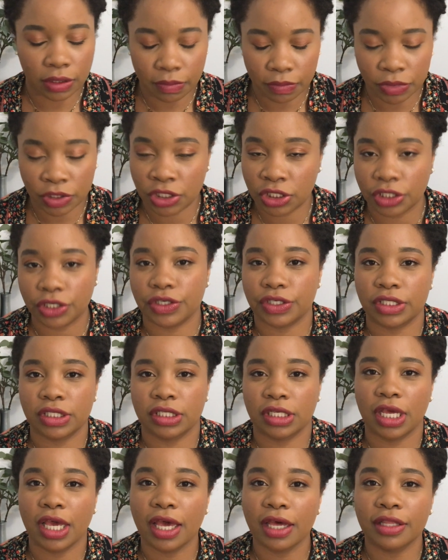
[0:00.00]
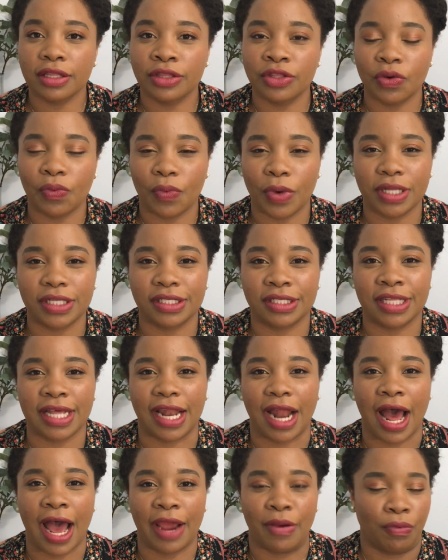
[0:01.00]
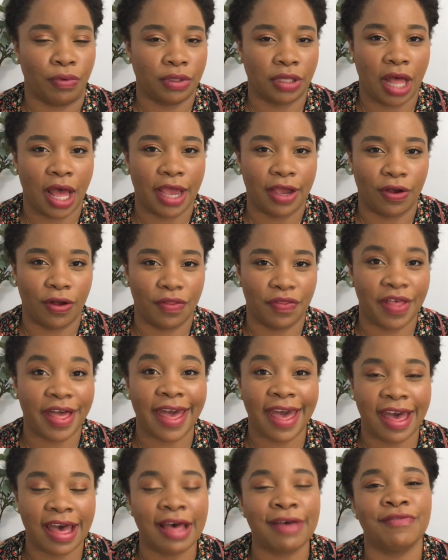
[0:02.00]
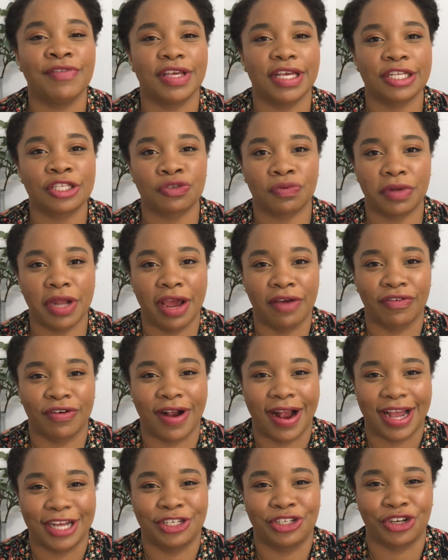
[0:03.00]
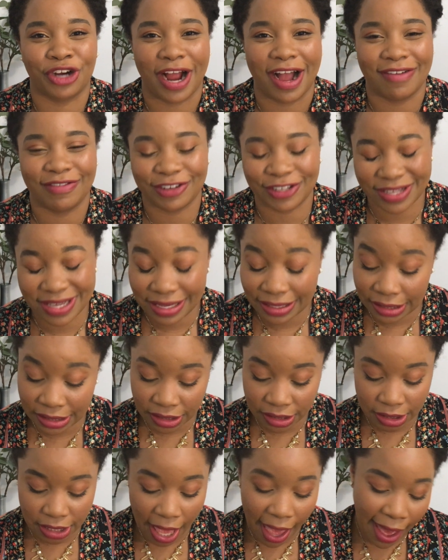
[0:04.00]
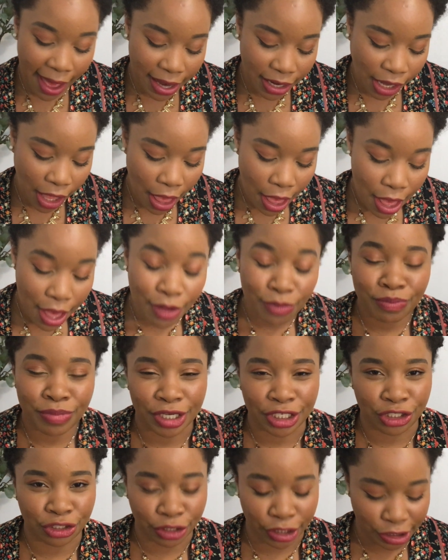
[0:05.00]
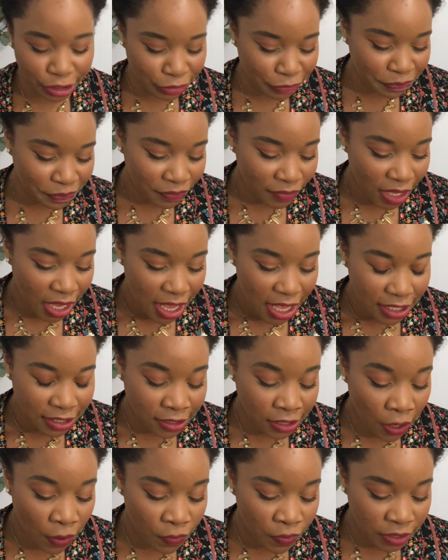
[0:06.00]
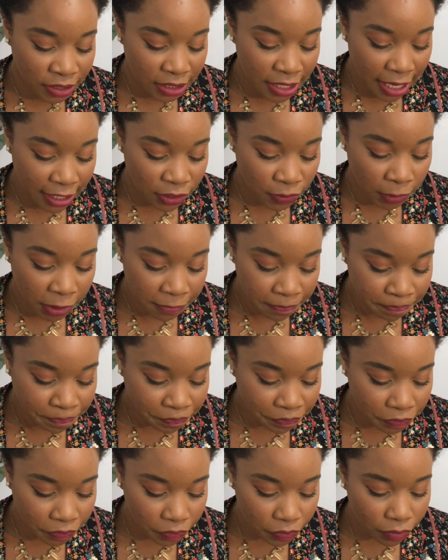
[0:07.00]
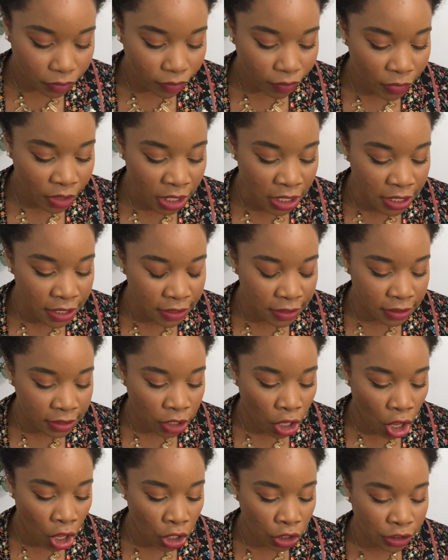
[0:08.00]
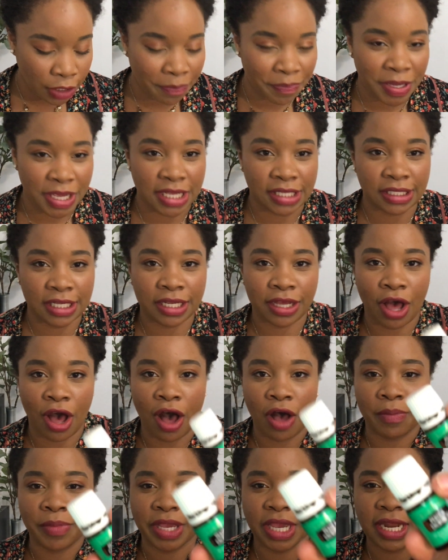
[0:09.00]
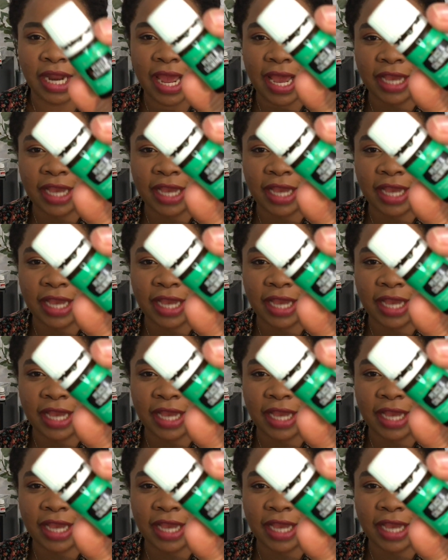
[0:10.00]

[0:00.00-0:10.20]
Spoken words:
seriously the ones that I rely on the heaviest whenever I travel. It's sad, but true. So this next one is called Peace and Calming, and I